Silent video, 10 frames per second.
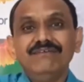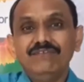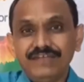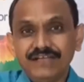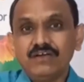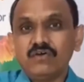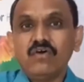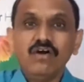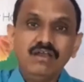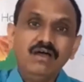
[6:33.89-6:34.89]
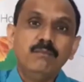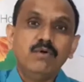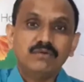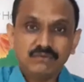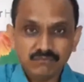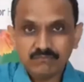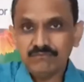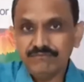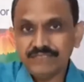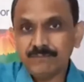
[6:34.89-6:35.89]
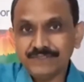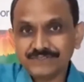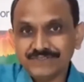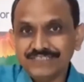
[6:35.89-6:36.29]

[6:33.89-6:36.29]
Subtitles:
we take a call about whether the patient